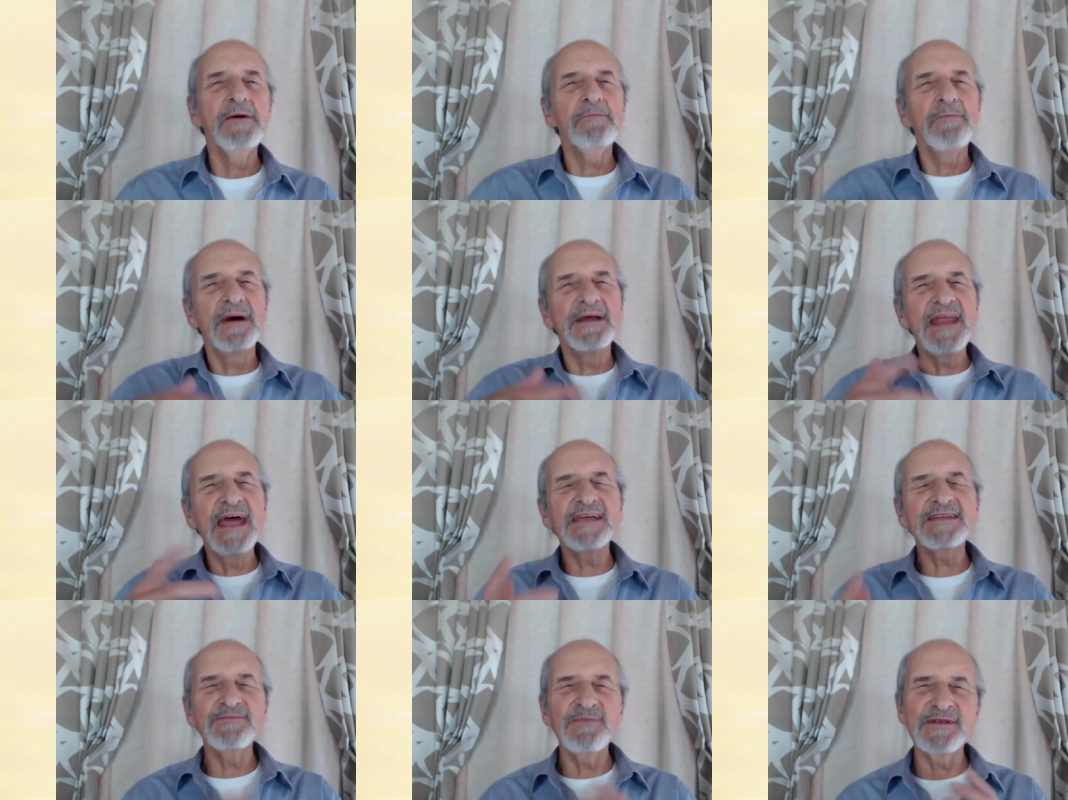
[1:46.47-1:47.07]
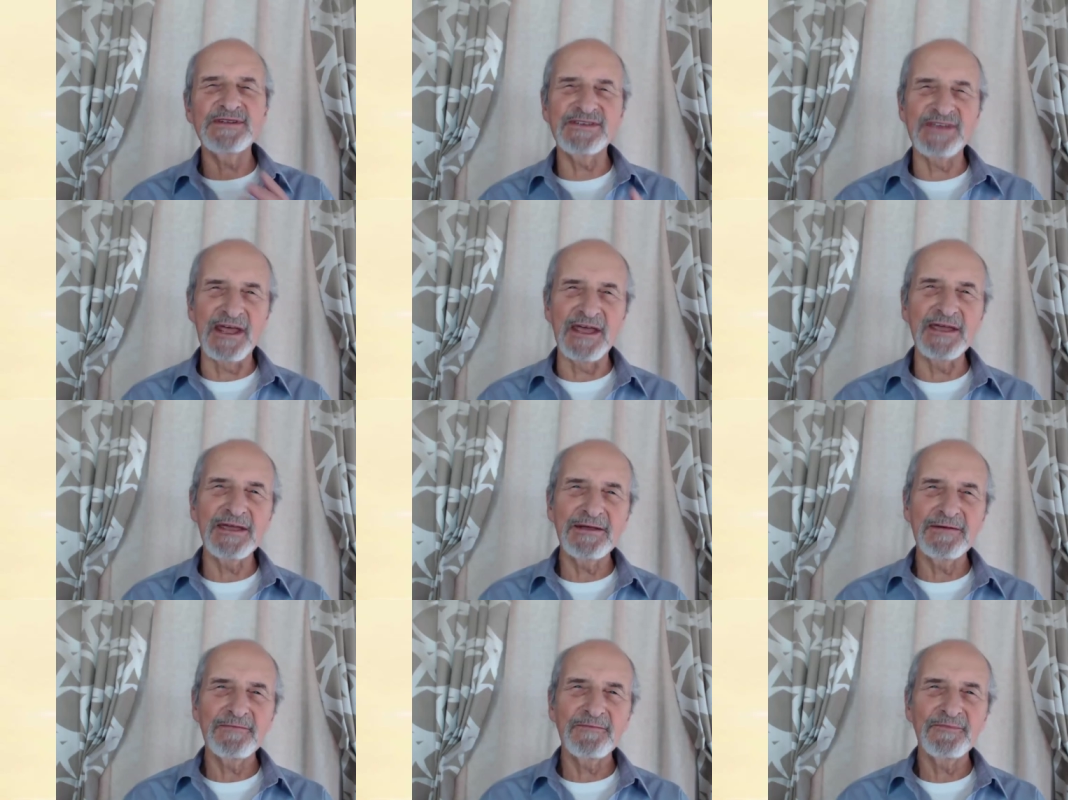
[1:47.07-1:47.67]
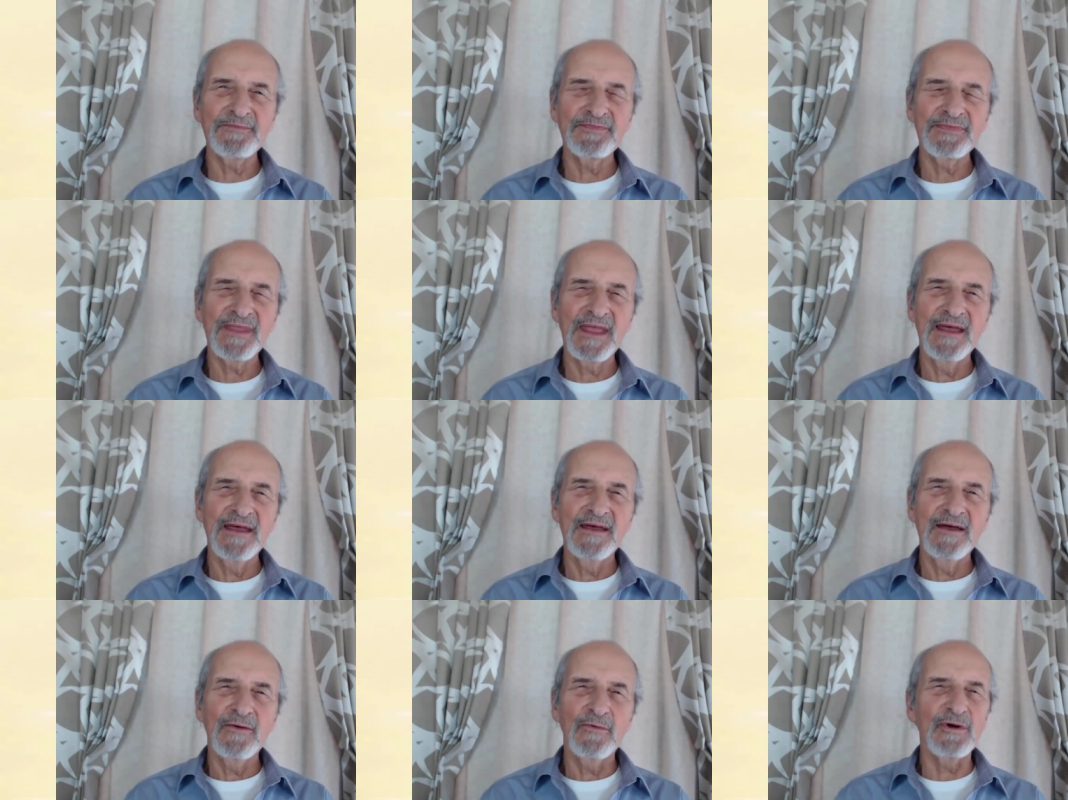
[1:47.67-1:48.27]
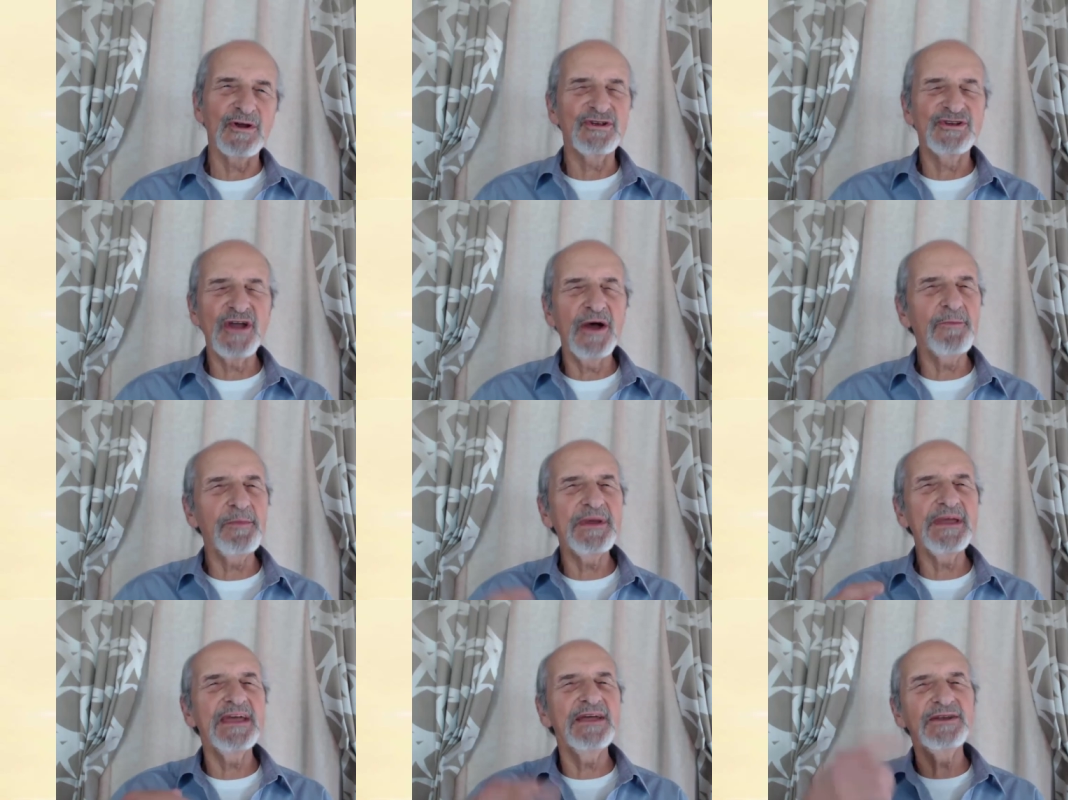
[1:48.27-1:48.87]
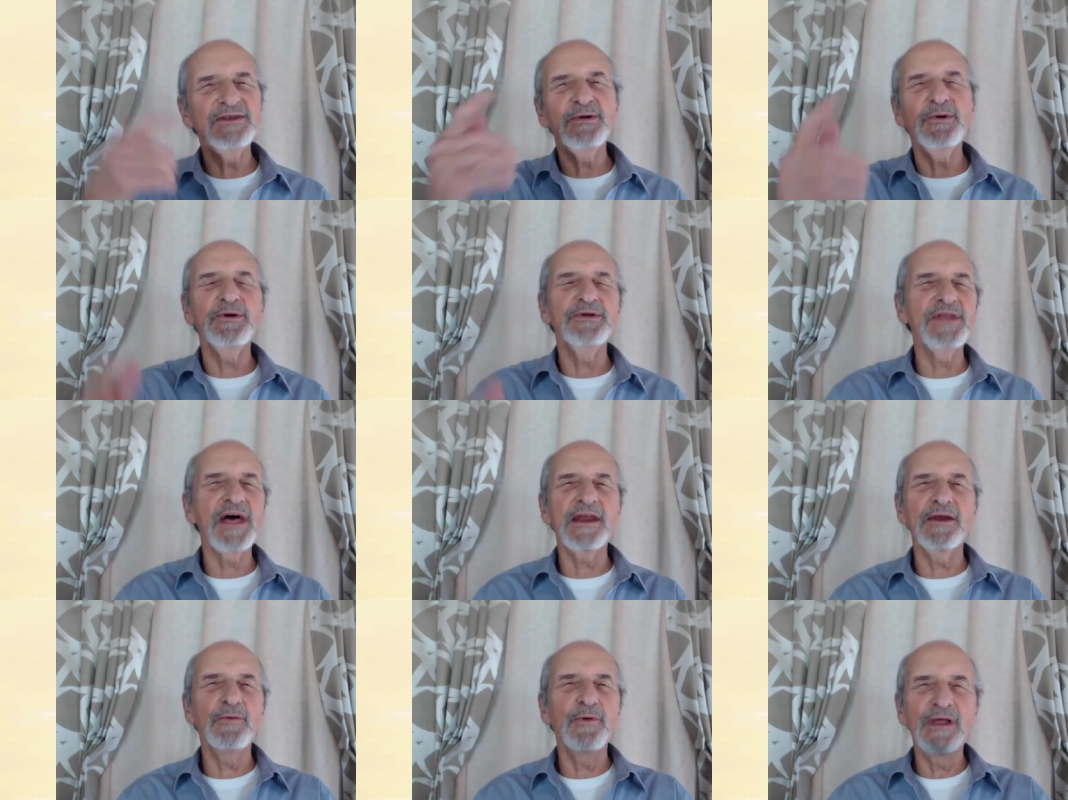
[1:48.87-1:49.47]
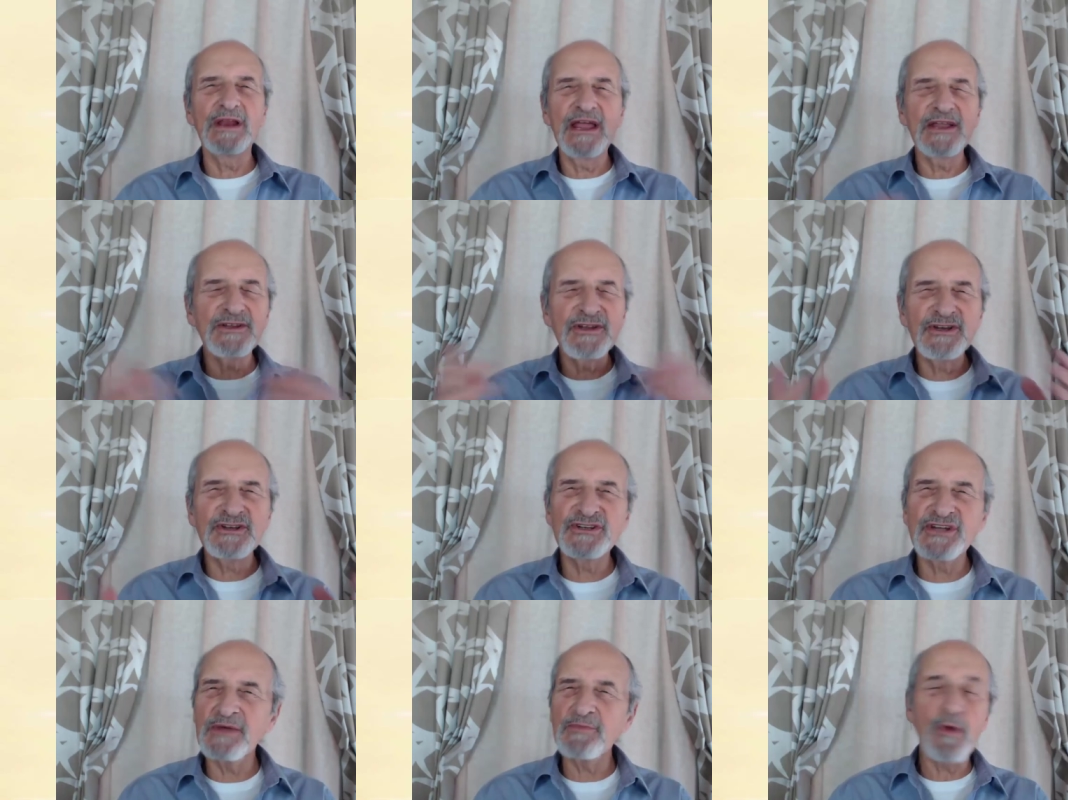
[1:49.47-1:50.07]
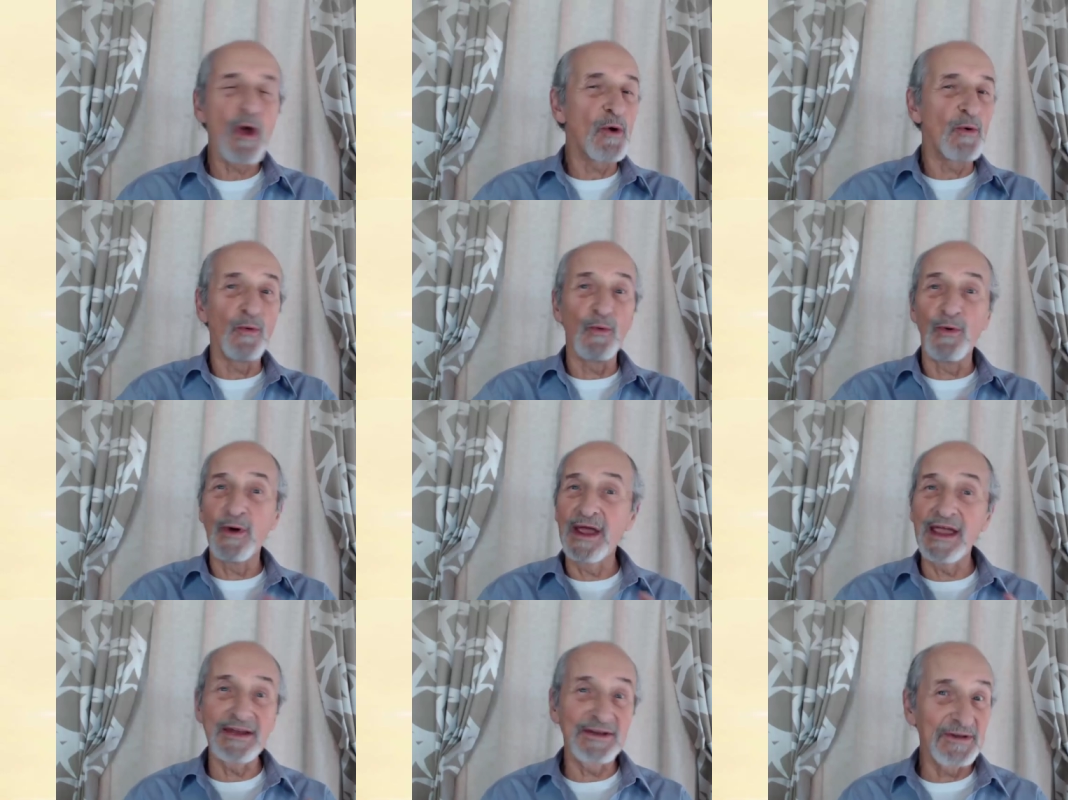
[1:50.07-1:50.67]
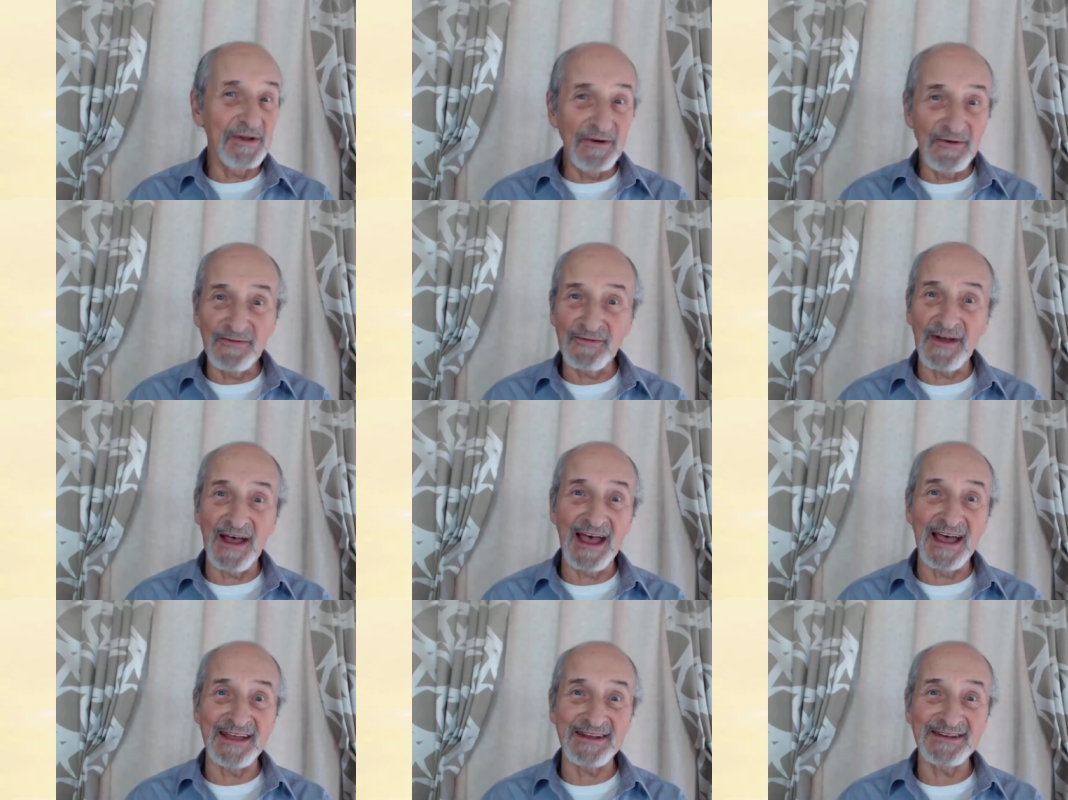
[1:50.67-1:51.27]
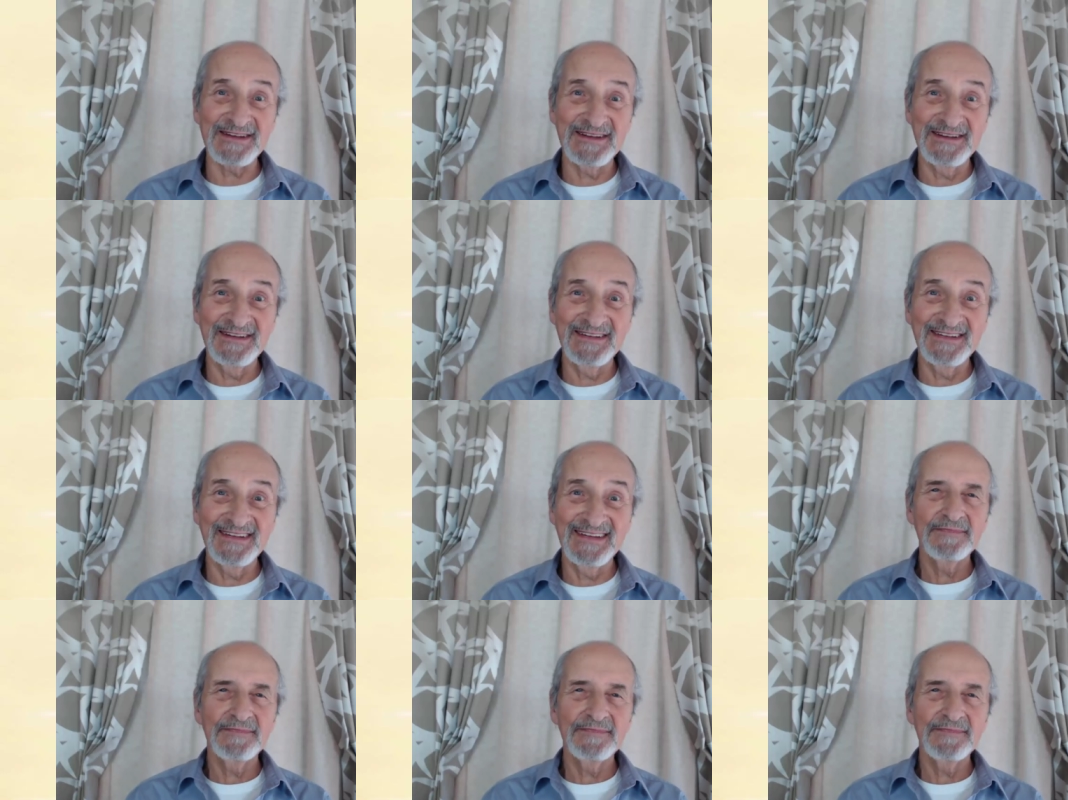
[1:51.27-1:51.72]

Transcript: My next mistake was jumping into another relationship way too fast.